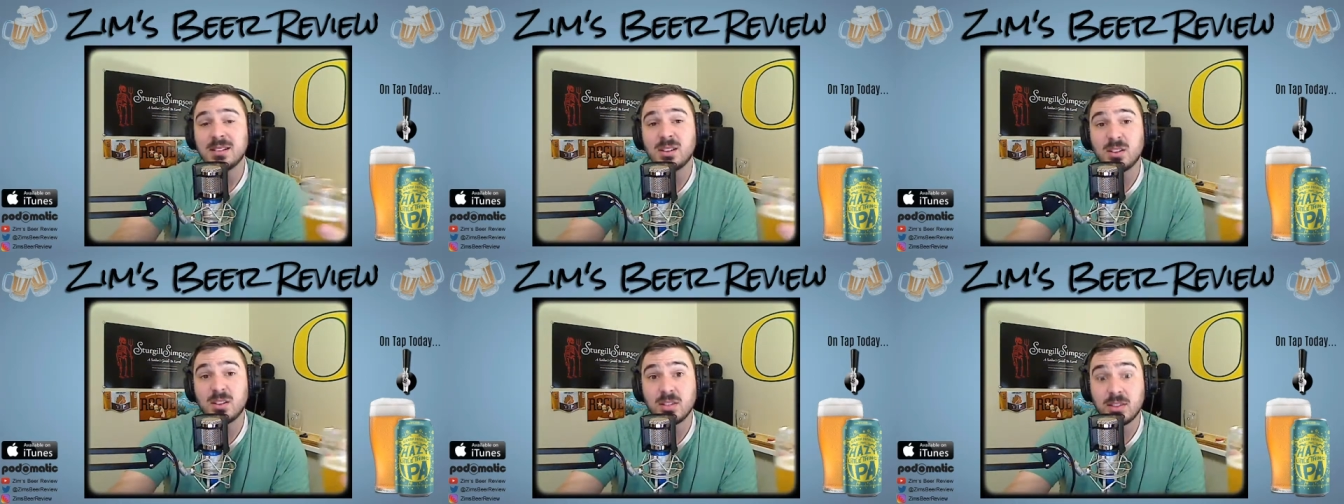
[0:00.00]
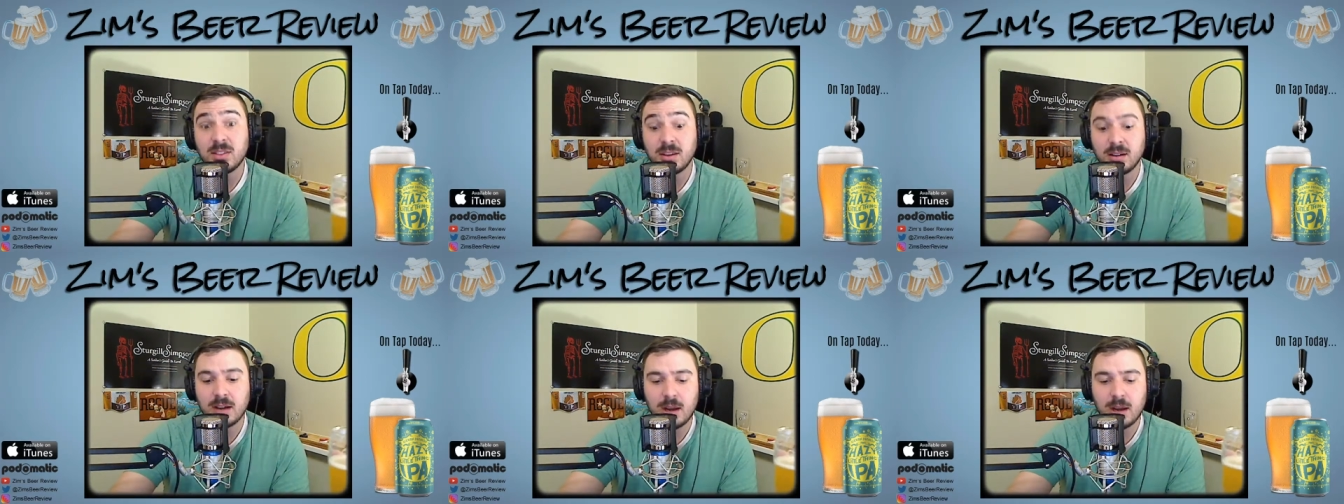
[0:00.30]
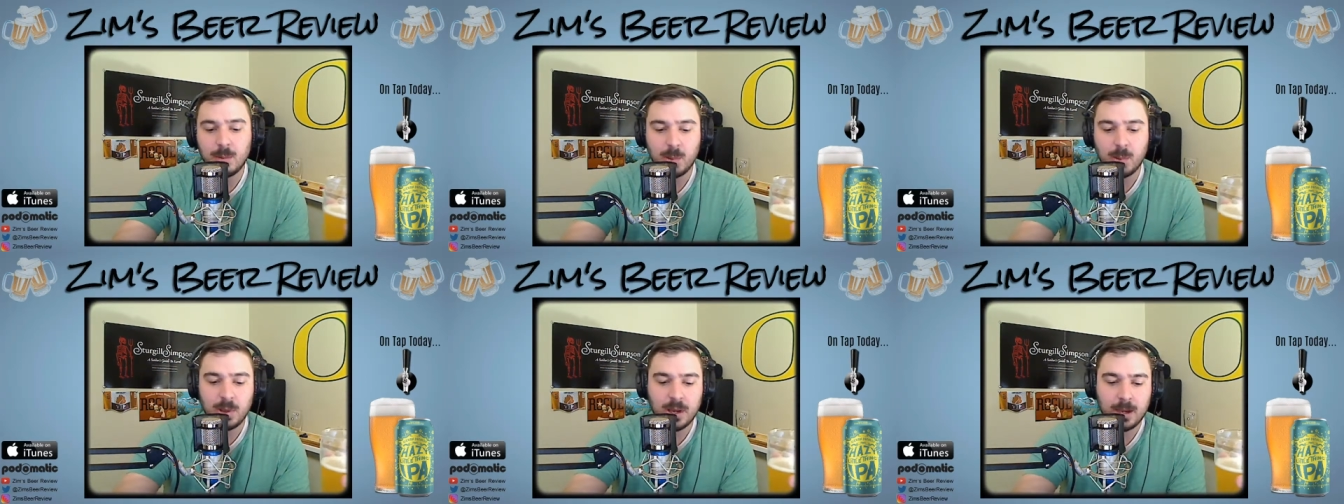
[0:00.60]
little thing
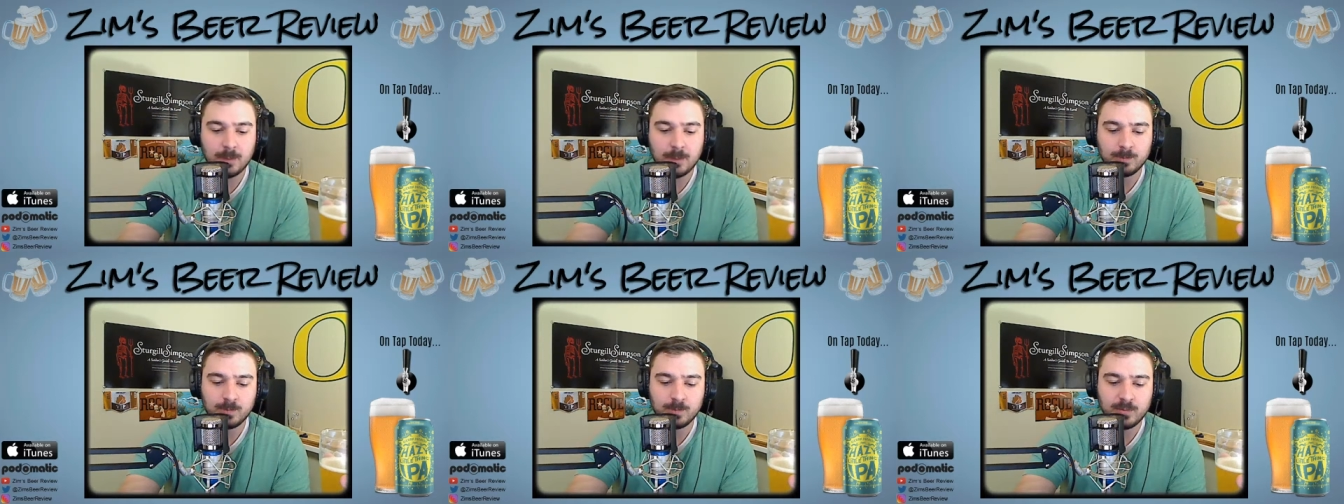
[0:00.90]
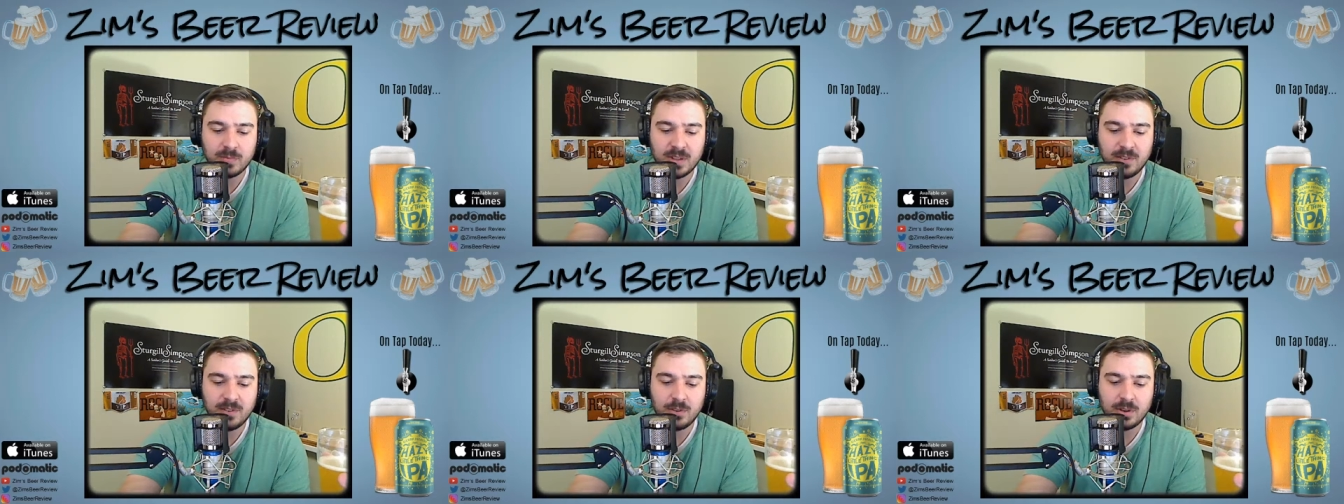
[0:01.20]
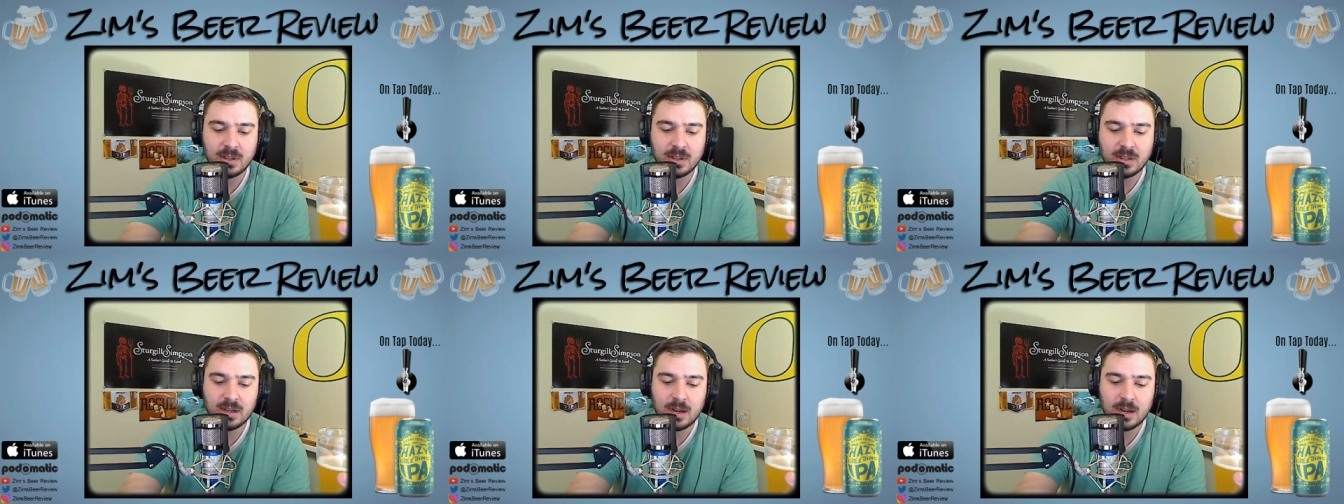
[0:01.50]
IPA. If
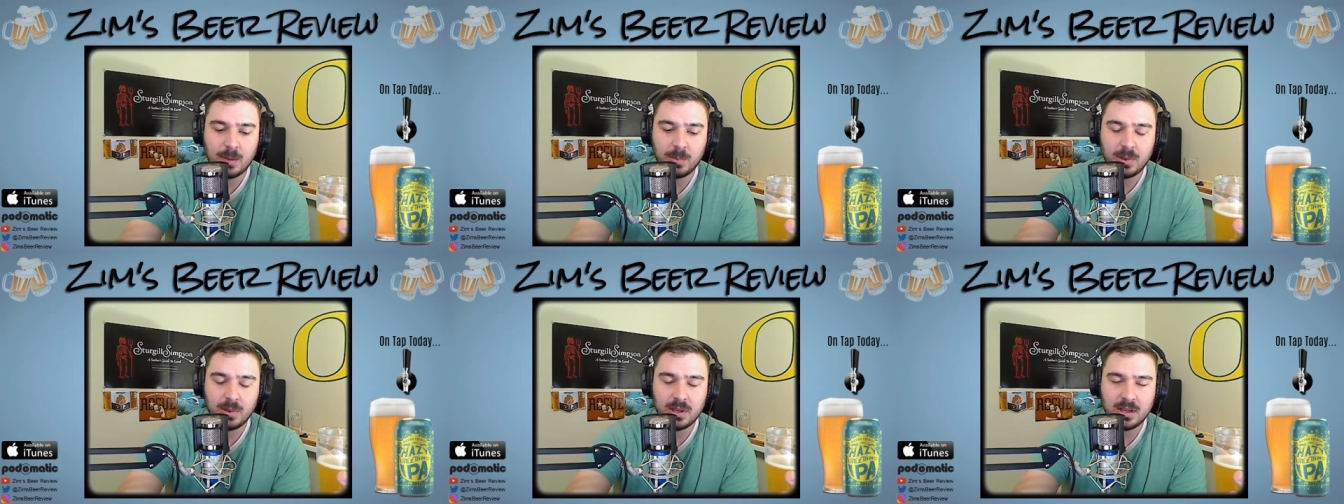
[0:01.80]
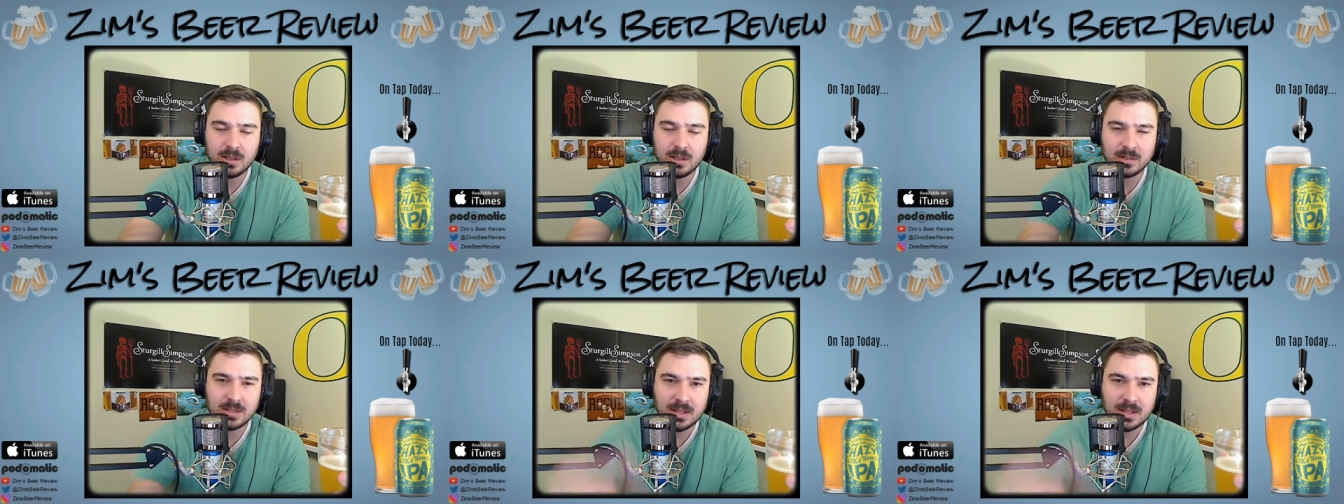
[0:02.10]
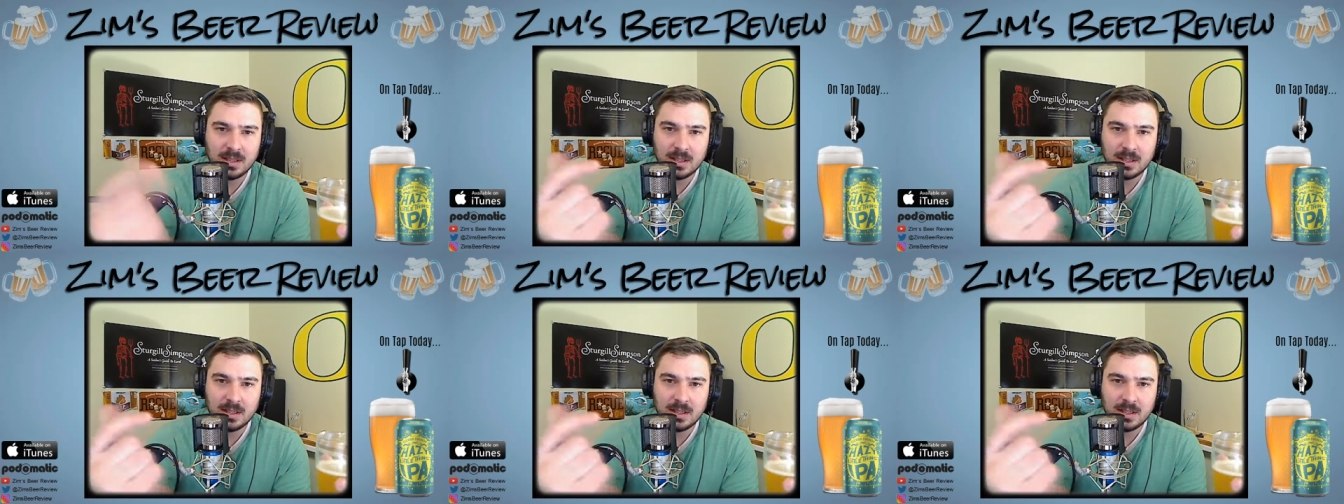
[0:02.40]
you're into IPAs,